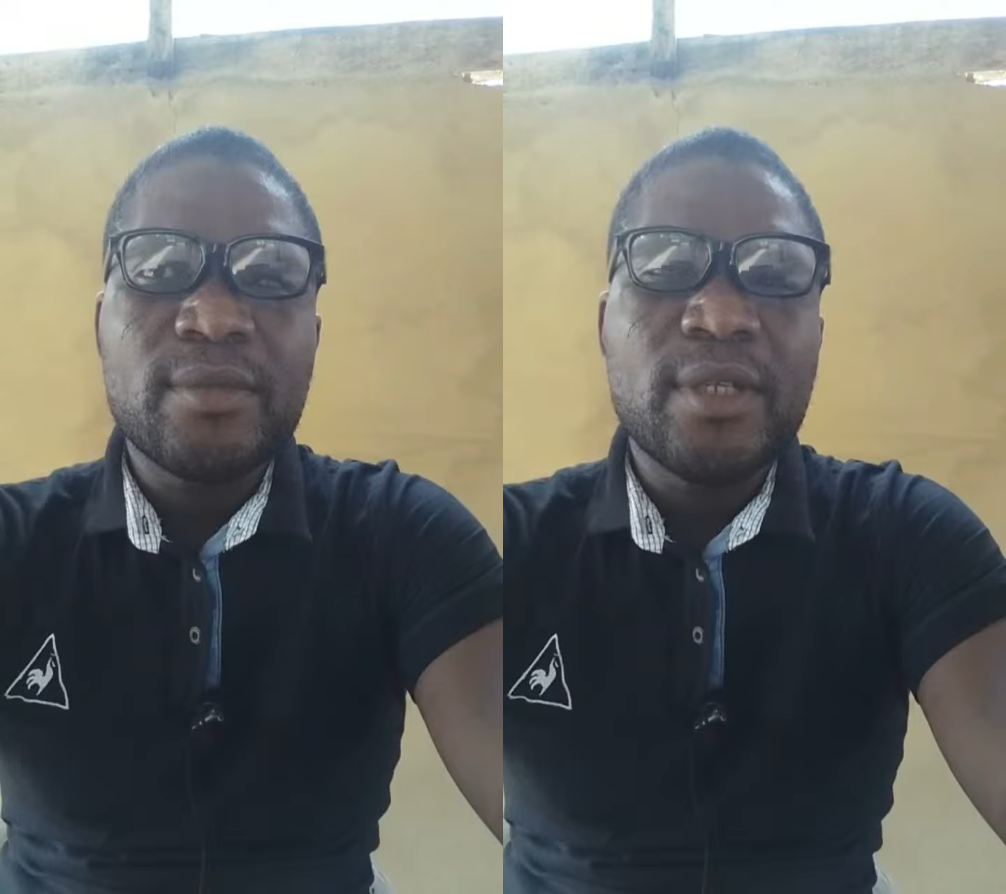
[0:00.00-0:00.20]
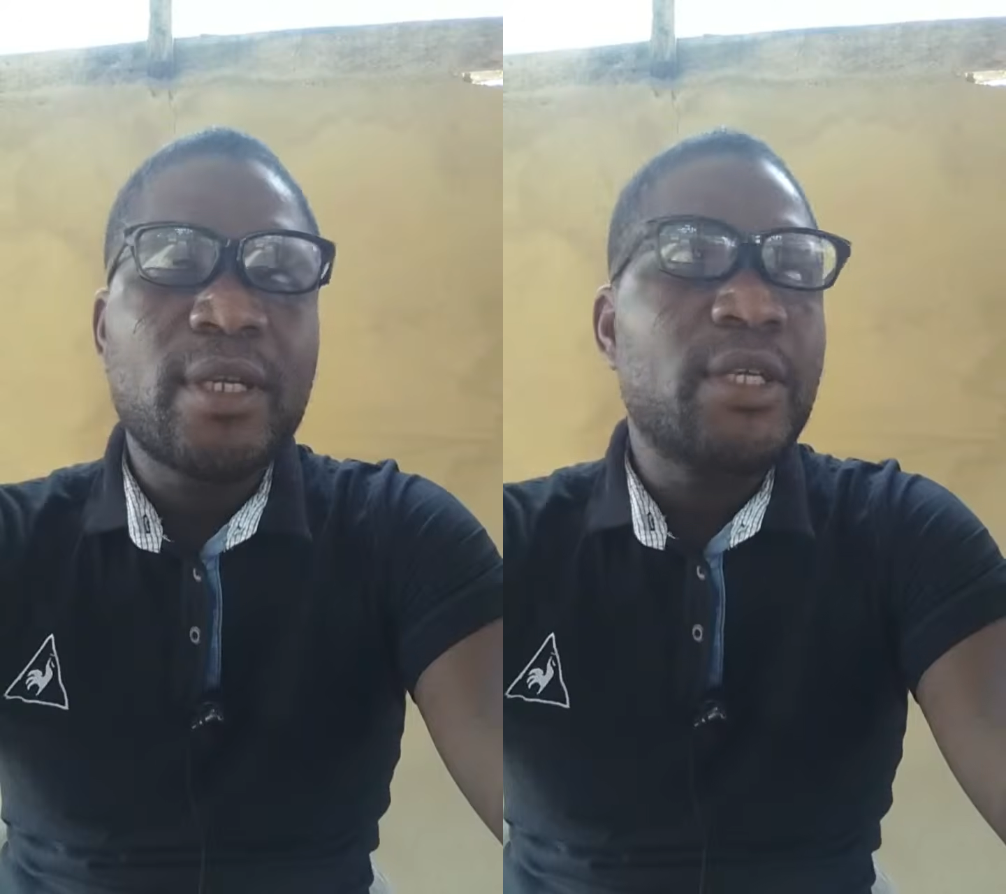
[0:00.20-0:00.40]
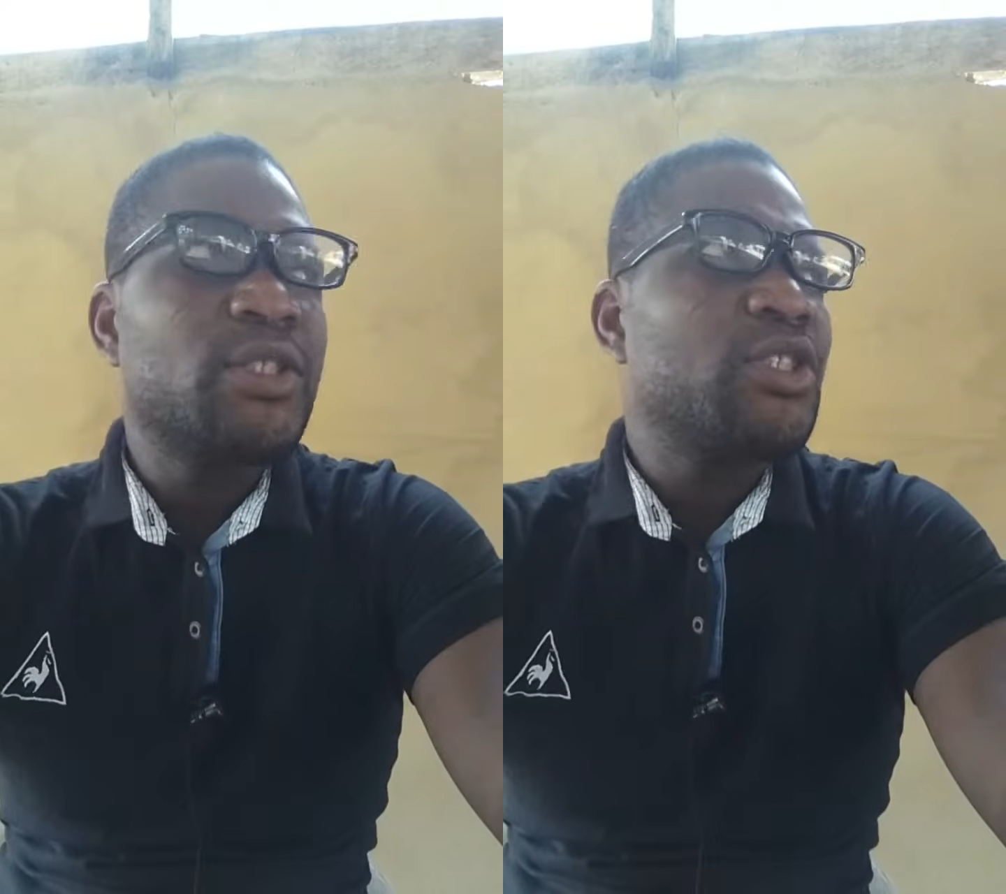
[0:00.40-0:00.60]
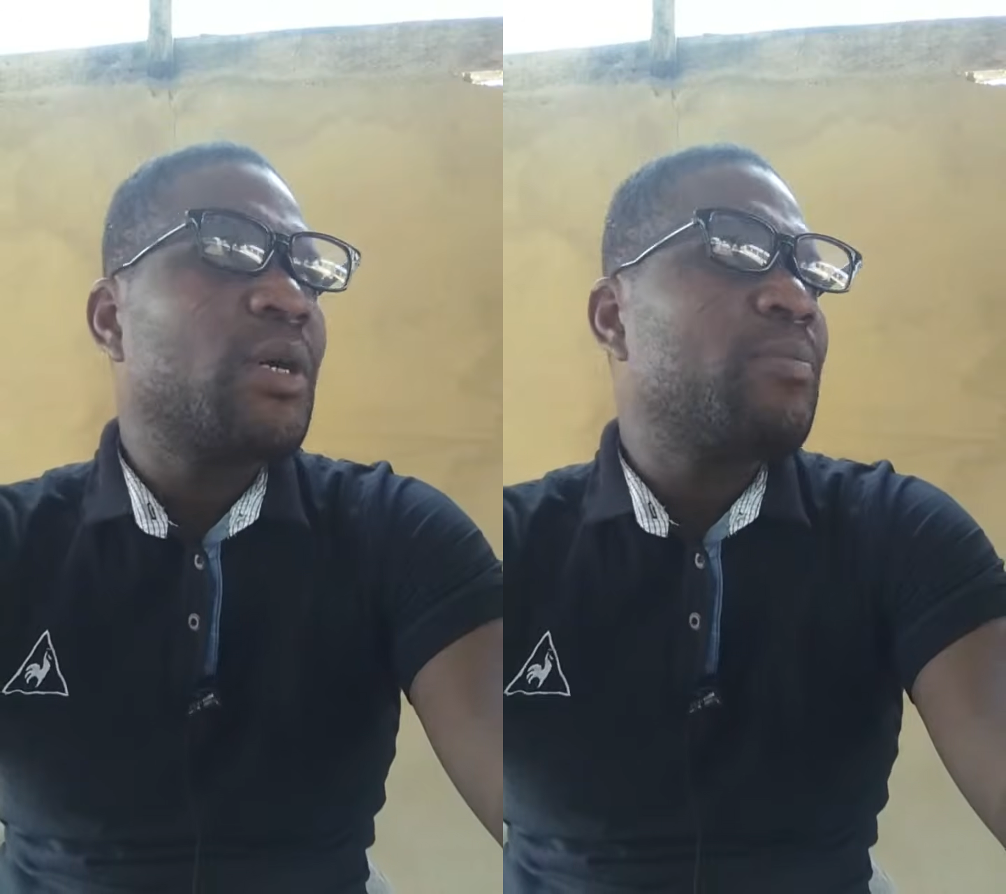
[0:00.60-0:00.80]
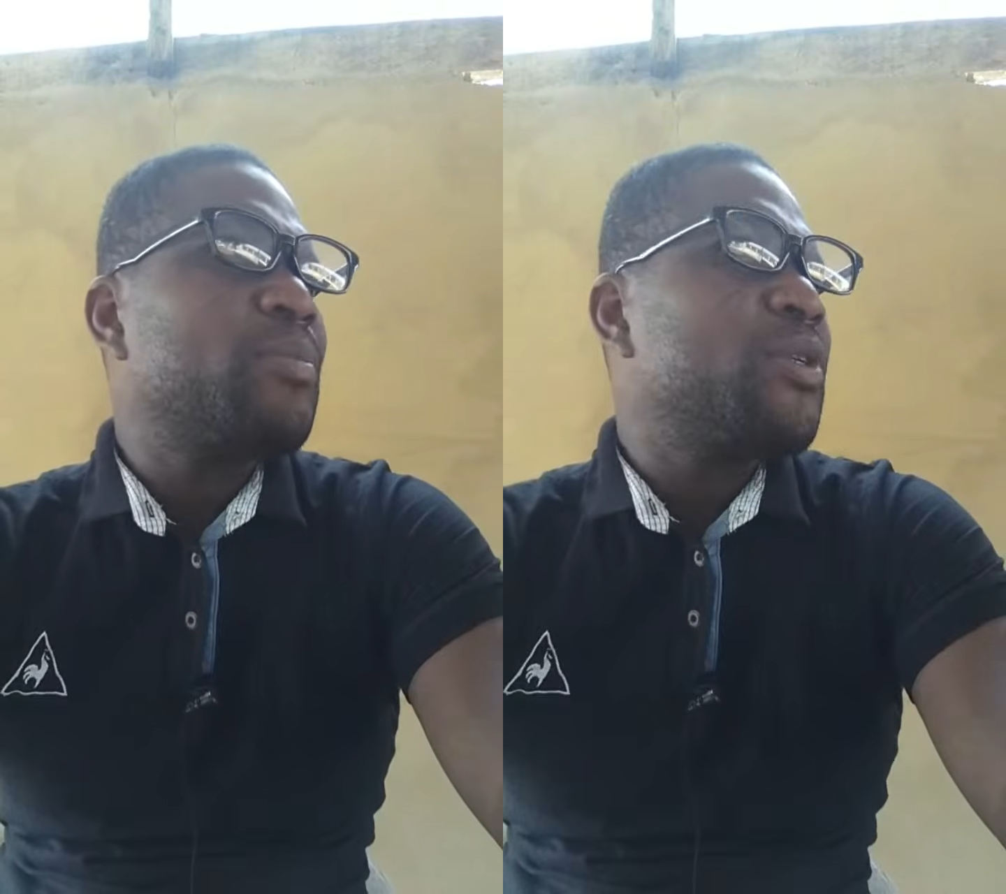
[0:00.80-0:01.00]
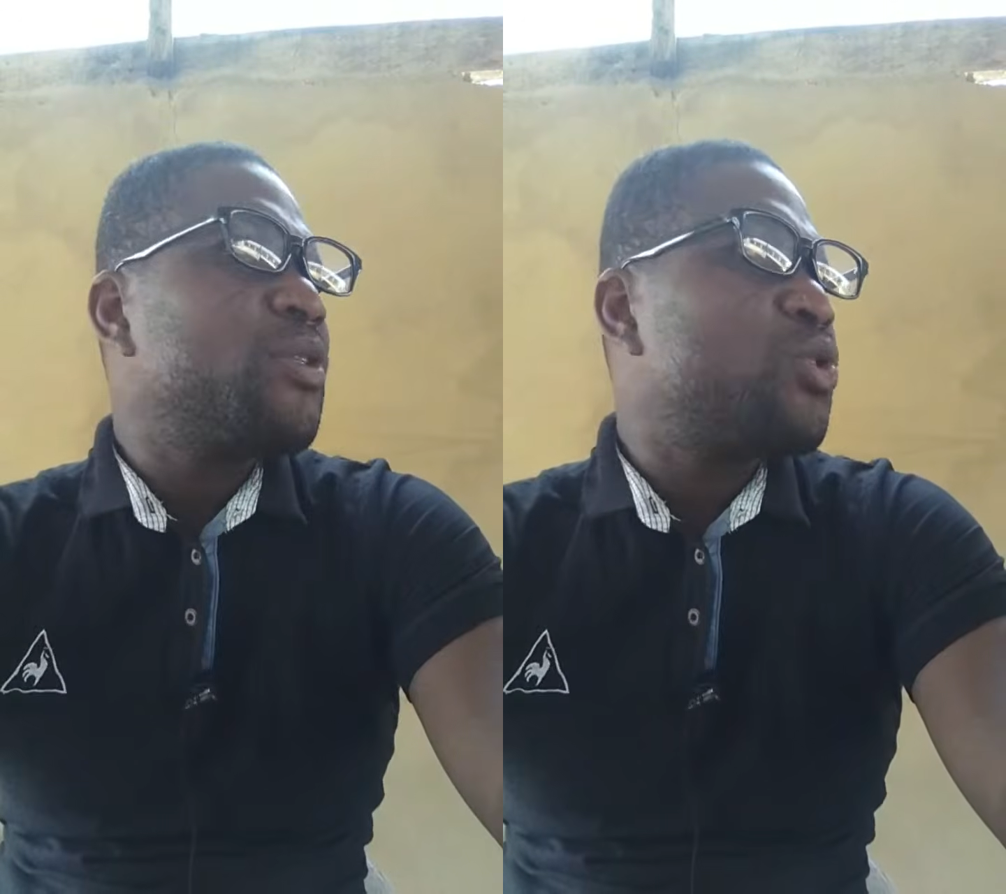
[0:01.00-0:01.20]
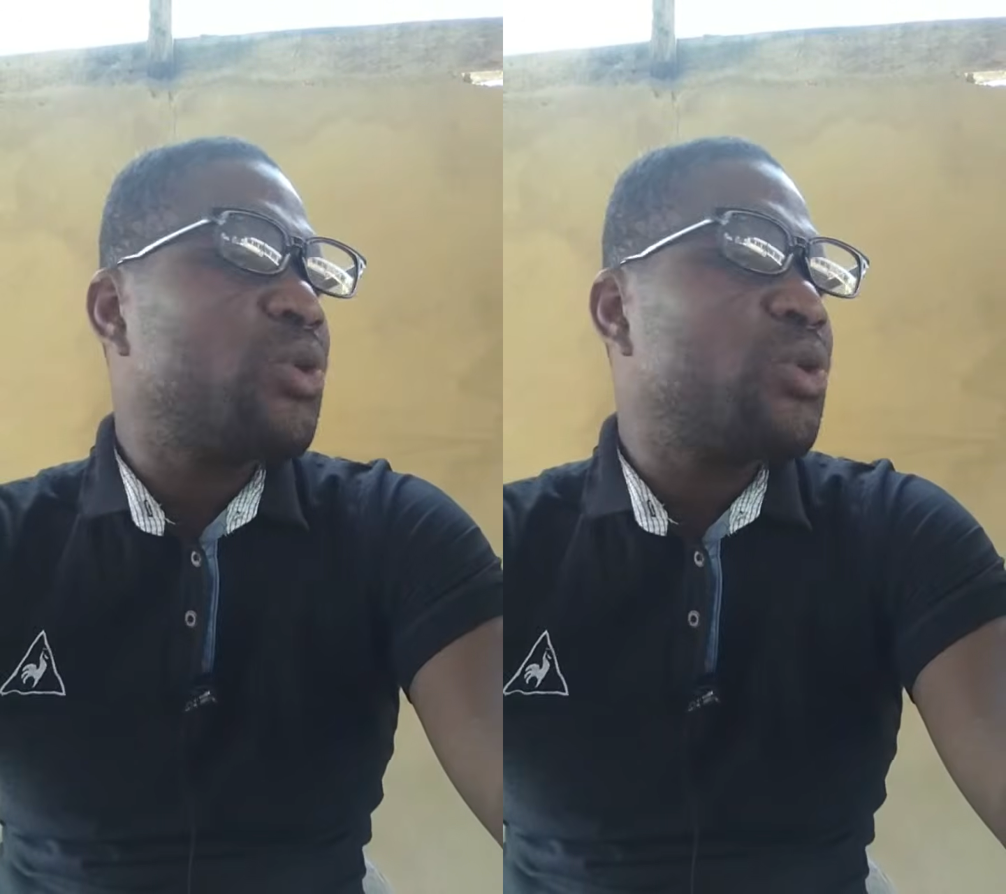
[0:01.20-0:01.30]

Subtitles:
and let's jump into